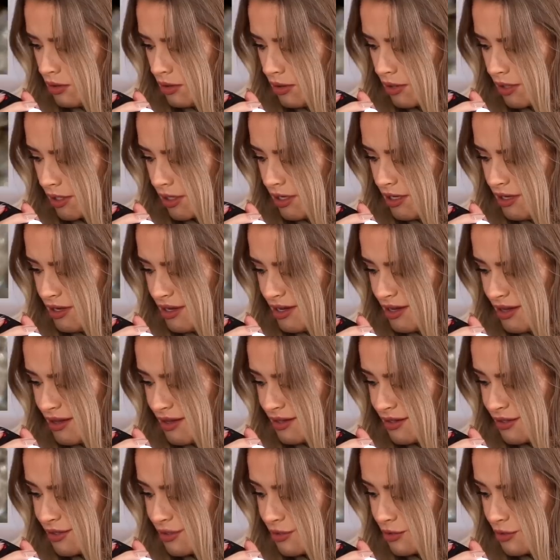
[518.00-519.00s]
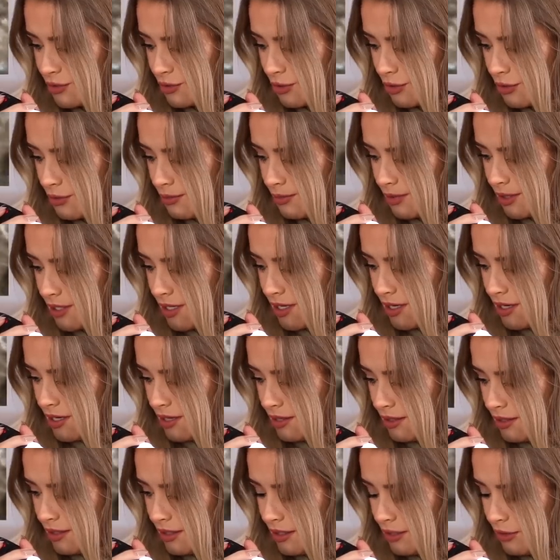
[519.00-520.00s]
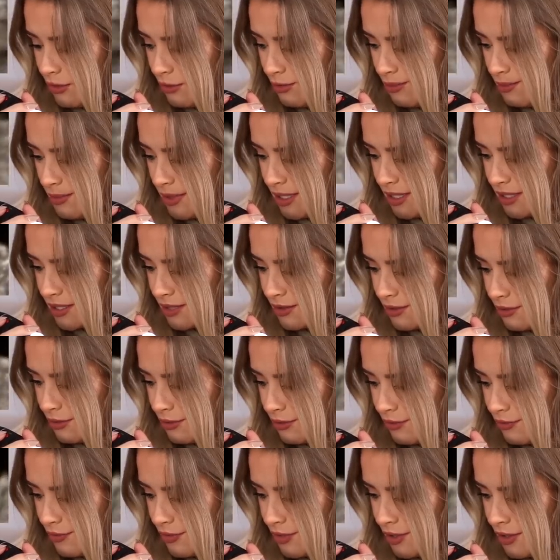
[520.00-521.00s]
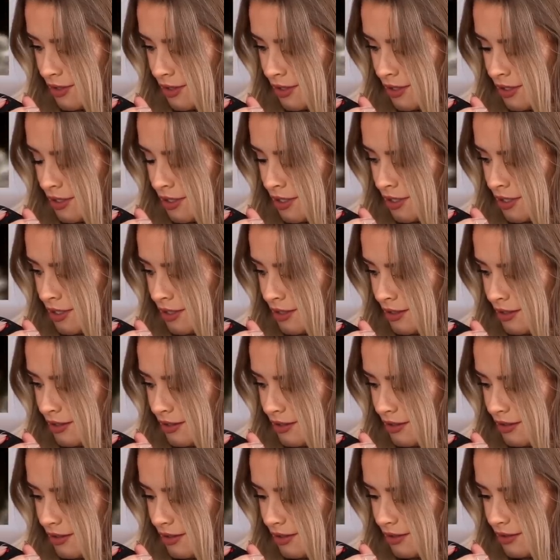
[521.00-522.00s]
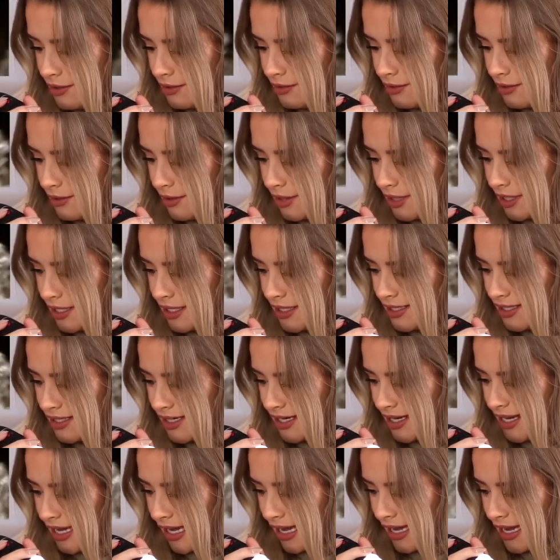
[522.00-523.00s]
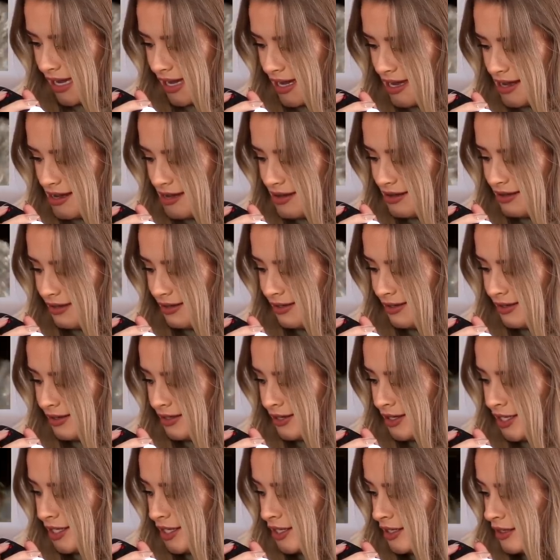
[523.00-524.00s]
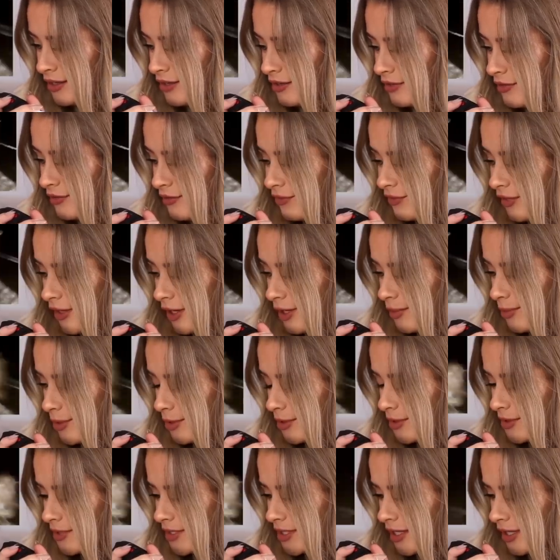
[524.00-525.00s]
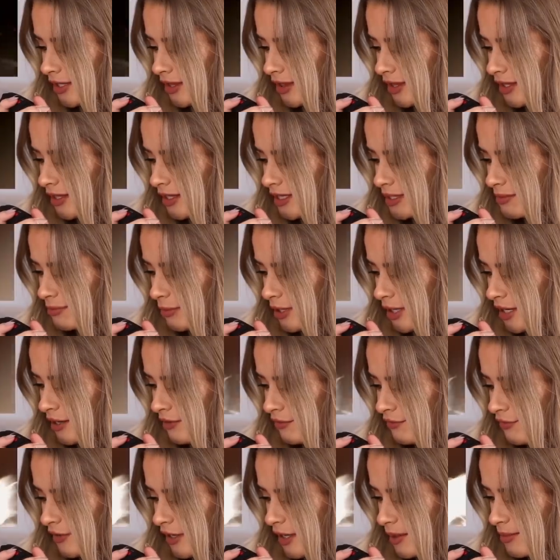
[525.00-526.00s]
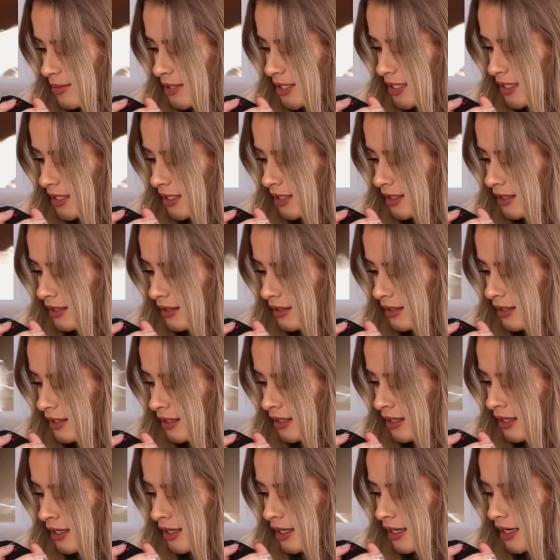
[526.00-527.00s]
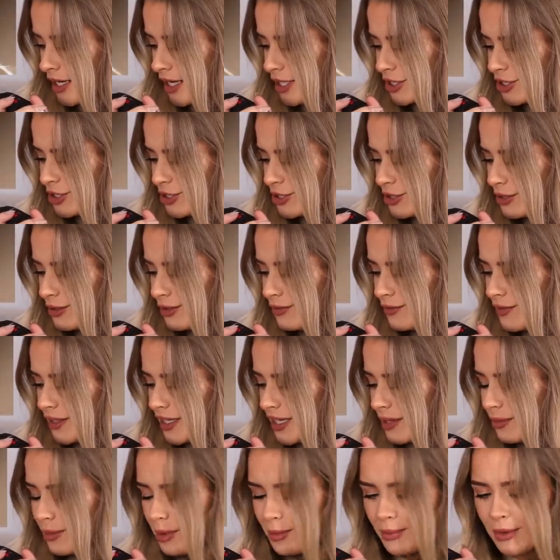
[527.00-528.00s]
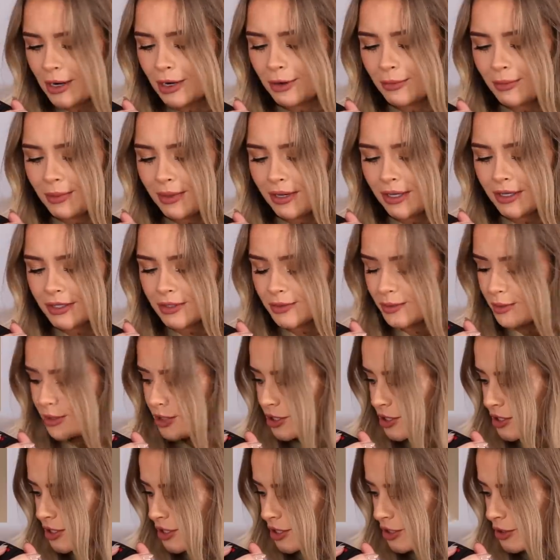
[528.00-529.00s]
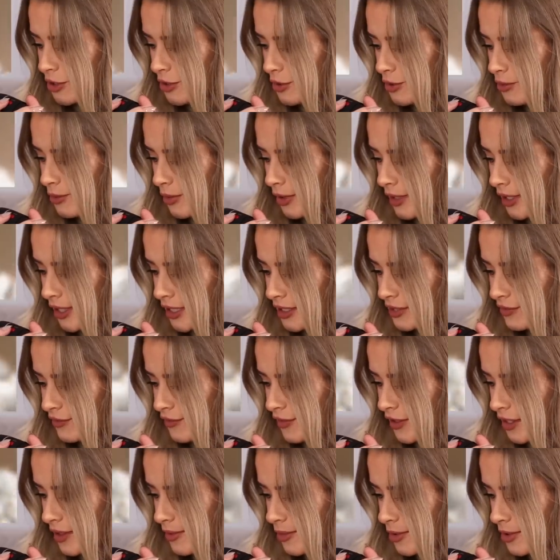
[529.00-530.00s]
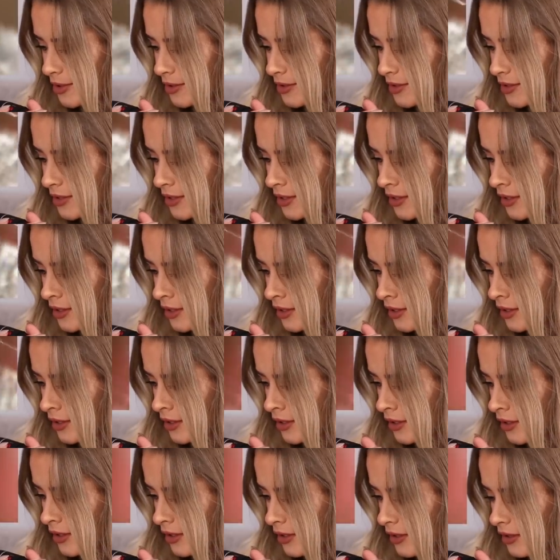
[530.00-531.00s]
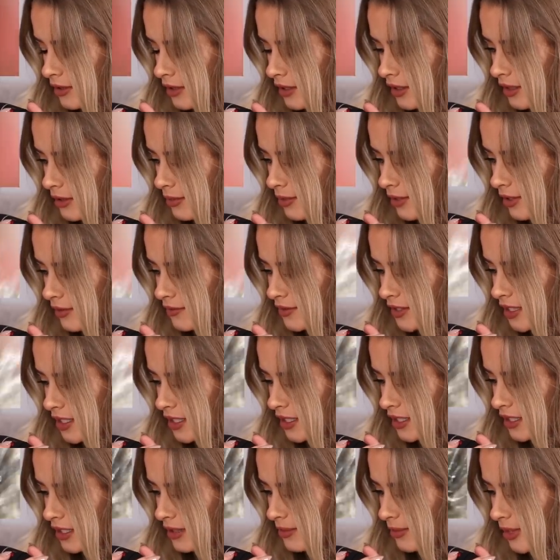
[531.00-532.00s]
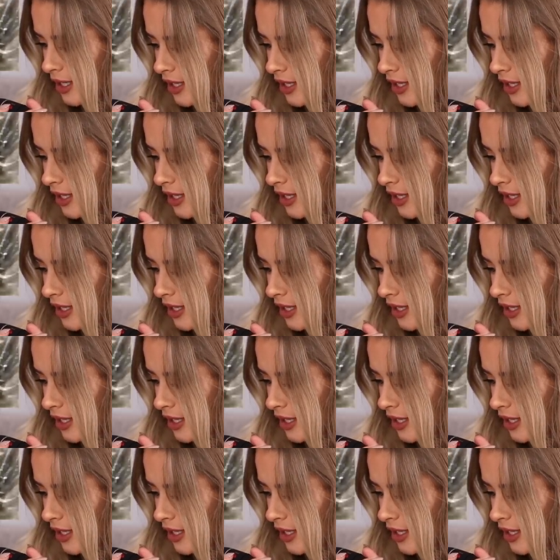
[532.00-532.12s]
Okay, yeah, there's so many little bits of, I don't know, I guess like hair fibres. I think this might have fibres in it. Actually, I don't know if the Gimme Brow Plus, which is the new one, has fibres. I think they might have taken them